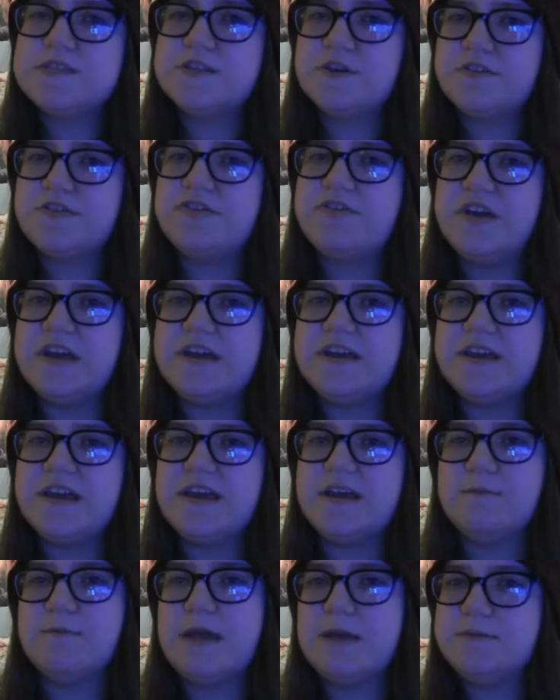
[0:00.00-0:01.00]

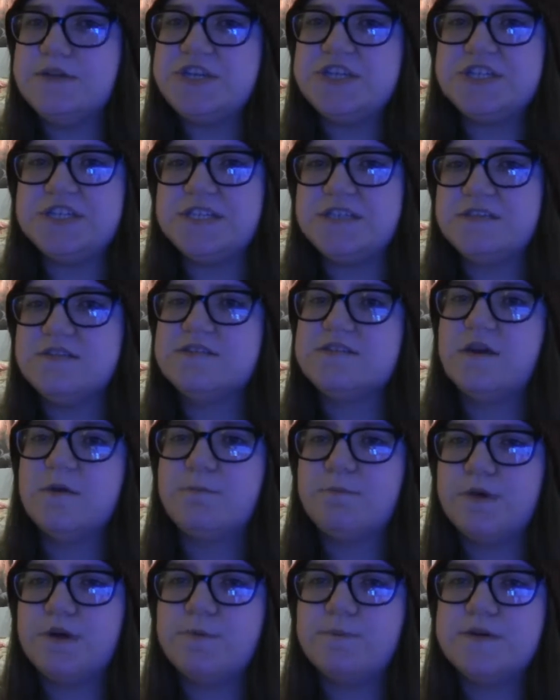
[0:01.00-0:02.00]
thinking maybe she did this
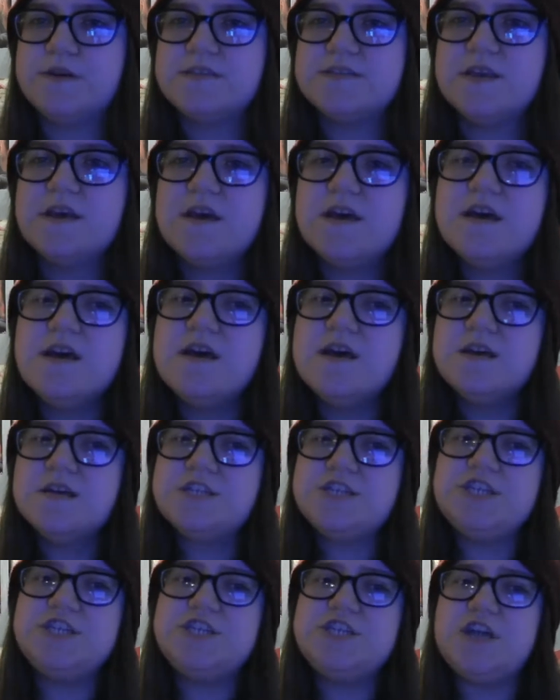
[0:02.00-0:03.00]
on purpose.
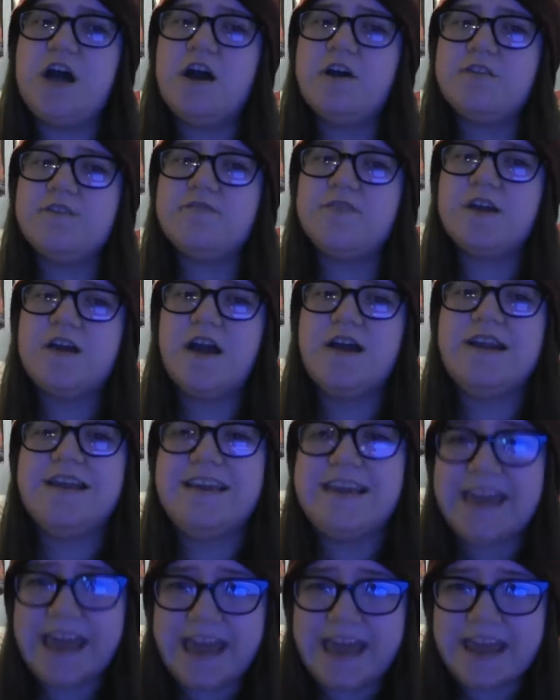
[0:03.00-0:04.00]
She shot the gun
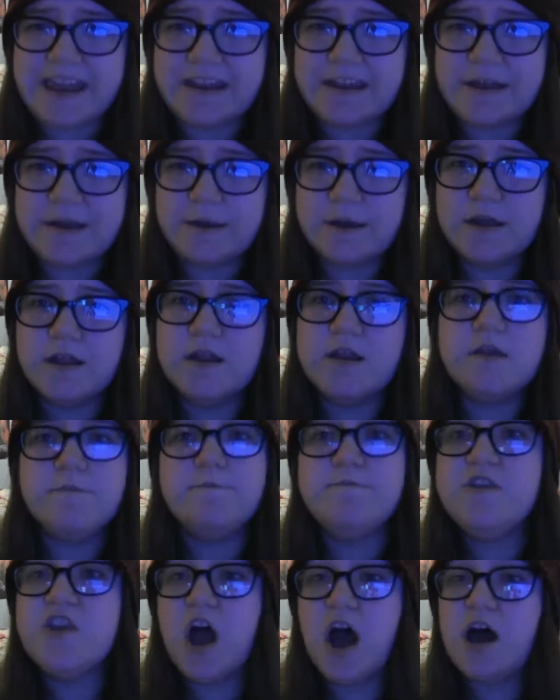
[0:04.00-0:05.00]
again,
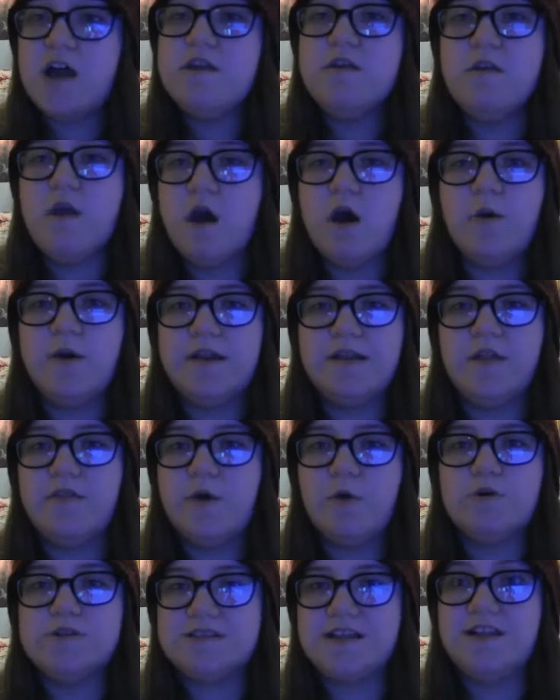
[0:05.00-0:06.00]
not knowing that
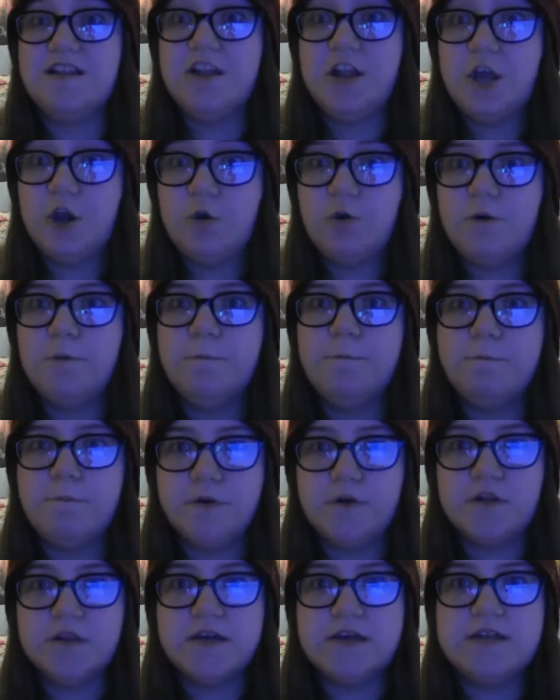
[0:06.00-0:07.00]
there was a literal
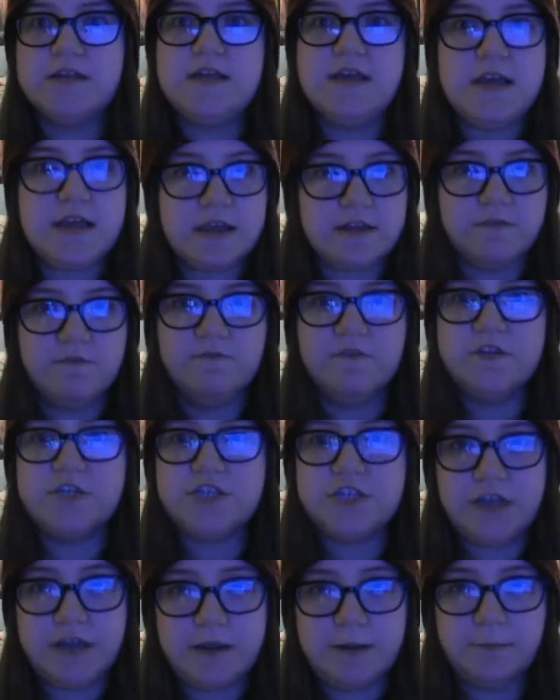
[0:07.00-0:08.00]
bullet in the
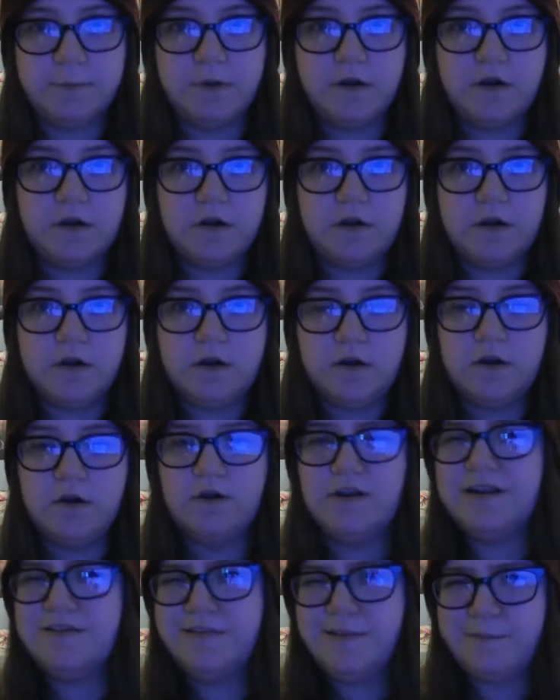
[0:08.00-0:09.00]
chamber,
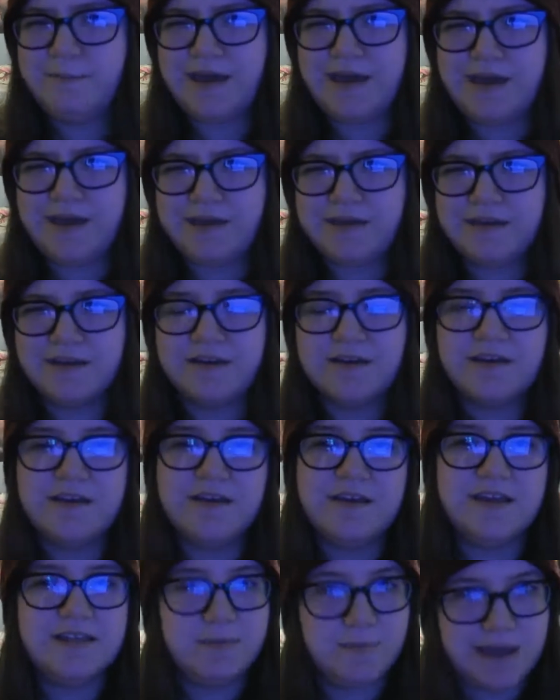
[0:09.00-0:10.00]
or in the
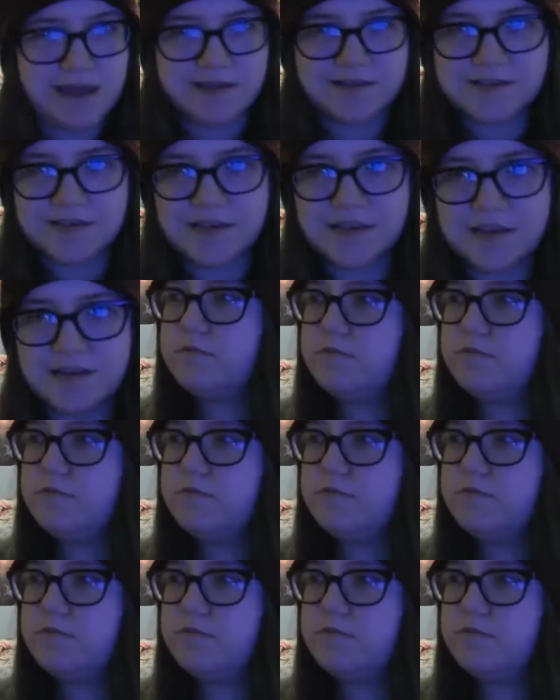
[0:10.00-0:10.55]
magazine.